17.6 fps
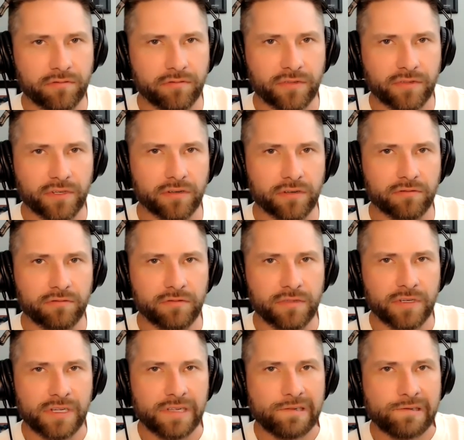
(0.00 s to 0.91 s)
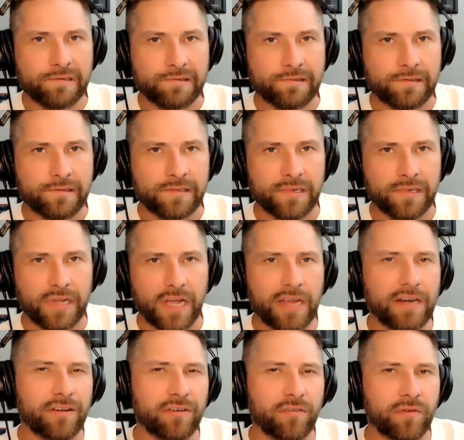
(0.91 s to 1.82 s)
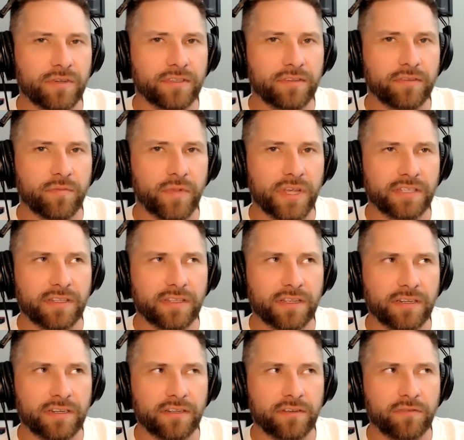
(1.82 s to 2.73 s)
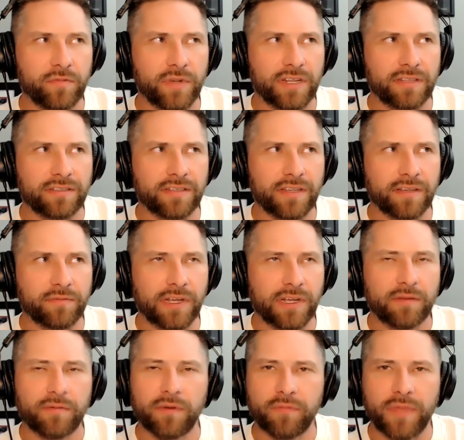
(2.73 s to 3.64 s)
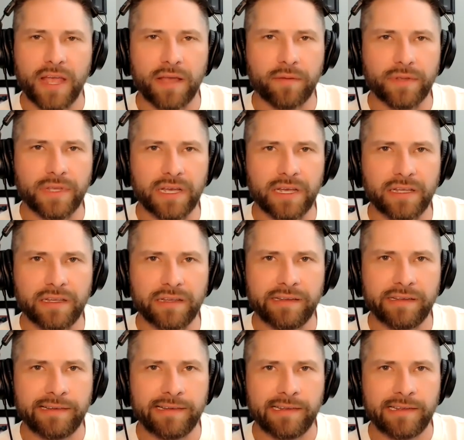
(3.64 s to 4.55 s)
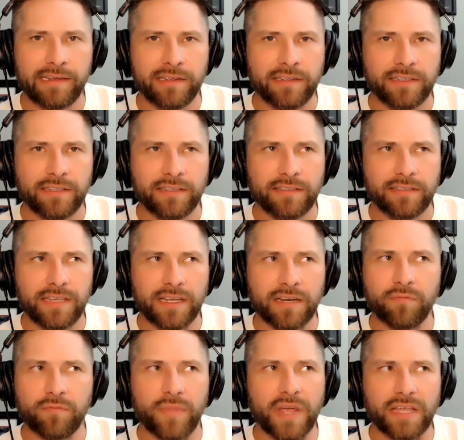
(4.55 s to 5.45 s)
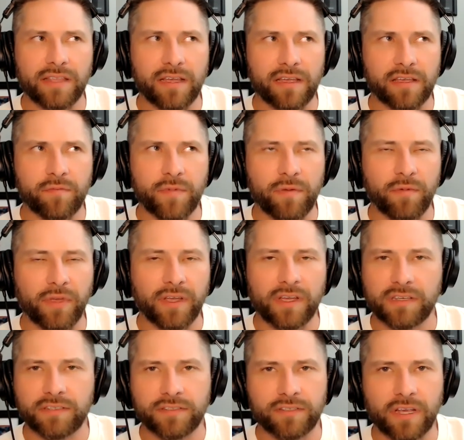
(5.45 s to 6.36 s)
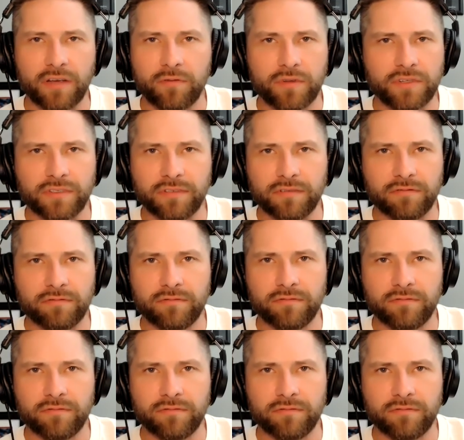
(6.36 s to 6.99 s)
So I know it wasn't the best thing to do, but at the same time, I'm happy I didn't make that commitment because I wasn't